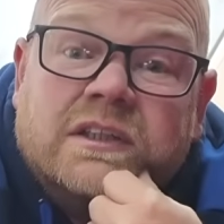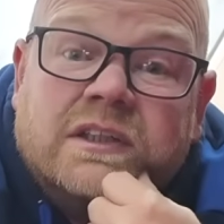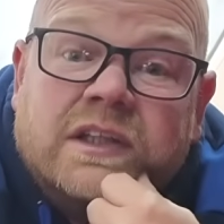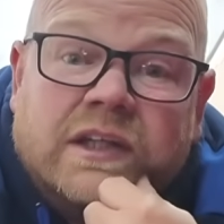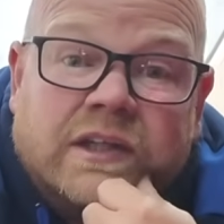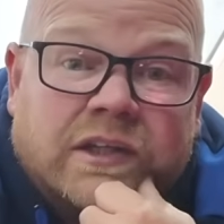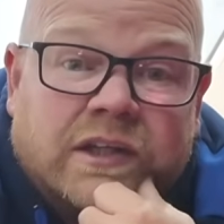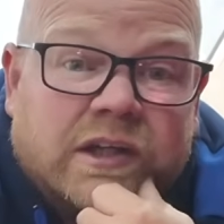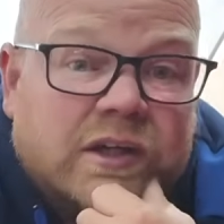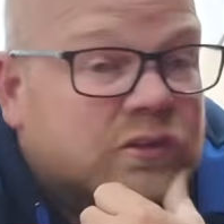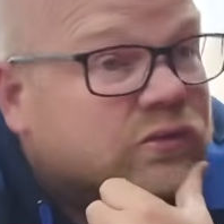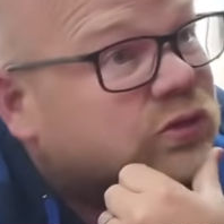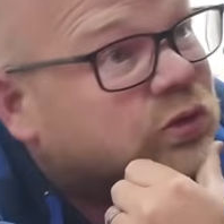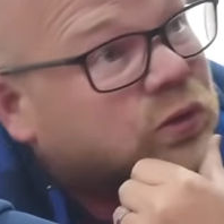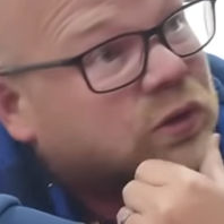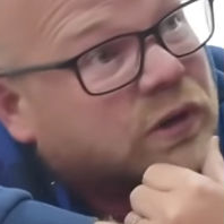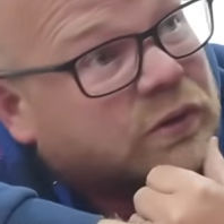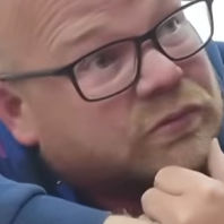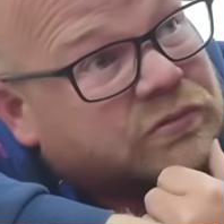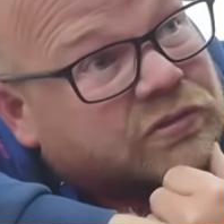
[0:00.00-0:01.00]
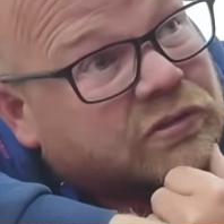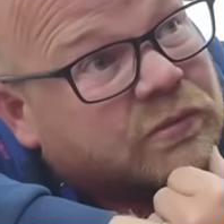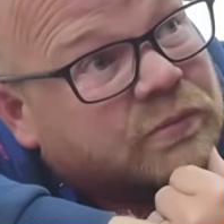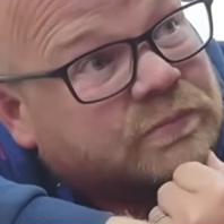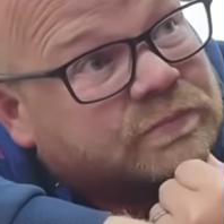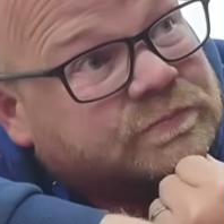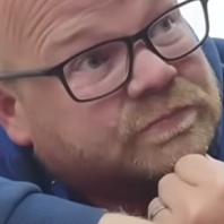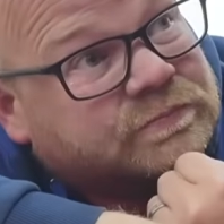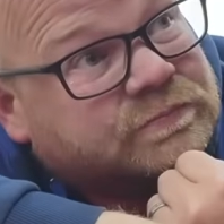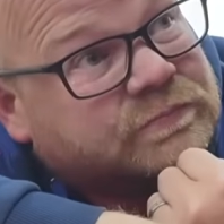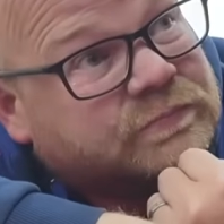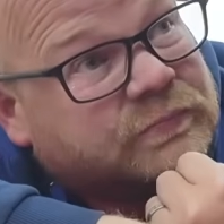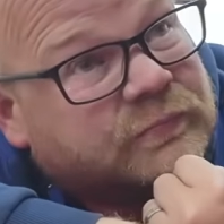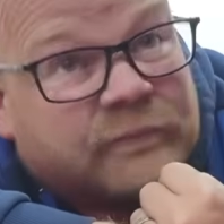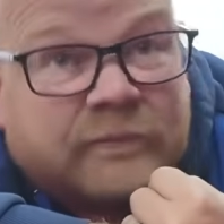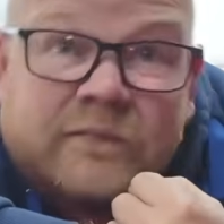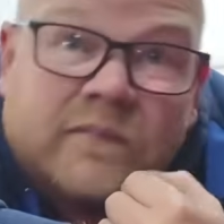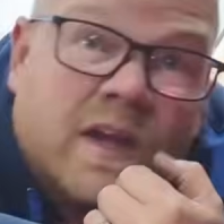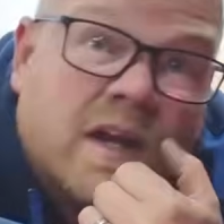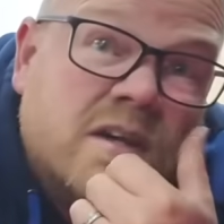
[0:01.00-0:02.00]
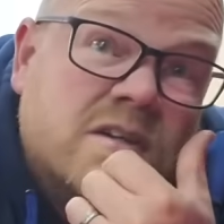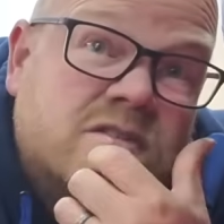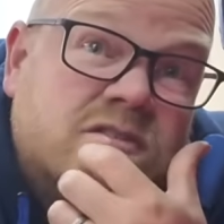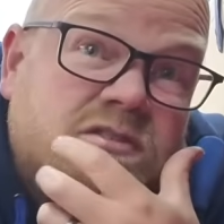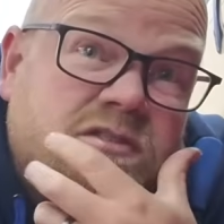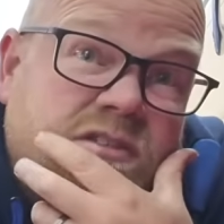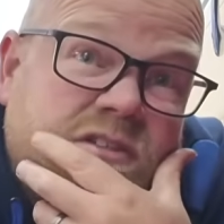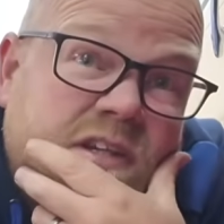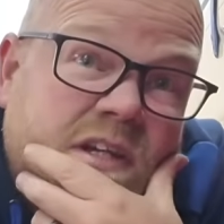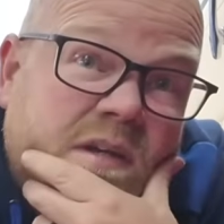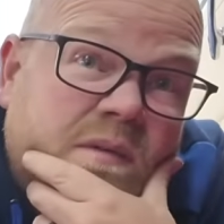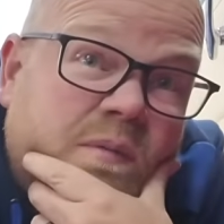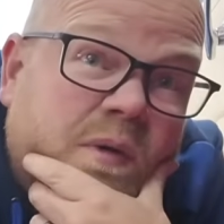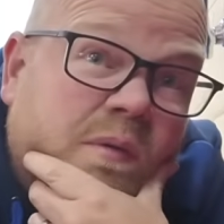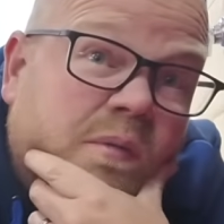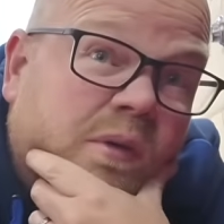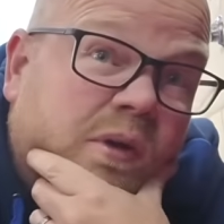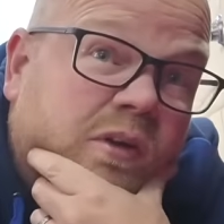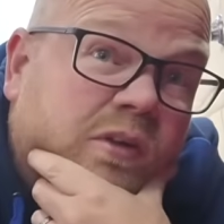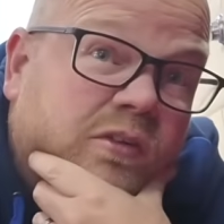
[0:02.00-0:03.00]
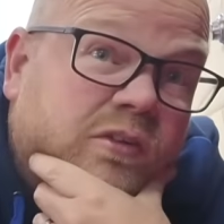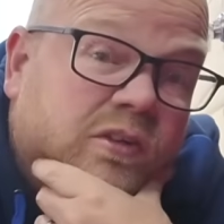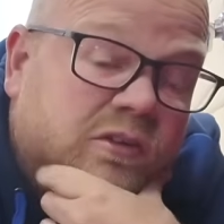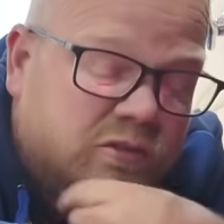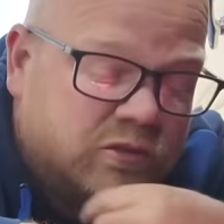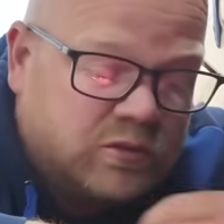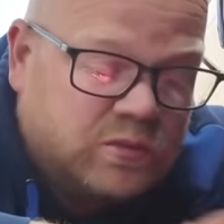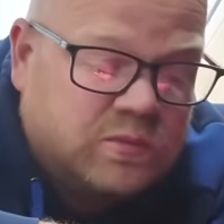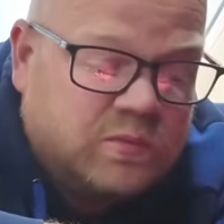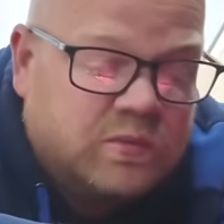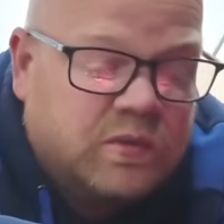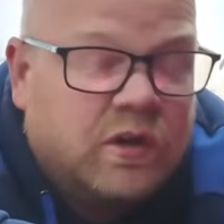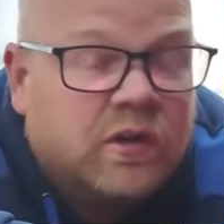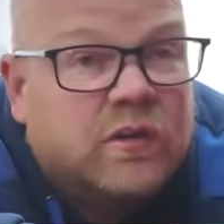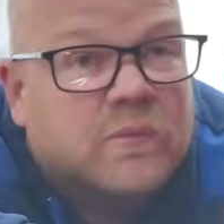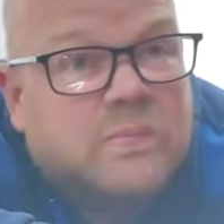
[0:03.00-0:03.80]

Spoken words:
indicator stalk comes from. See where we're losing our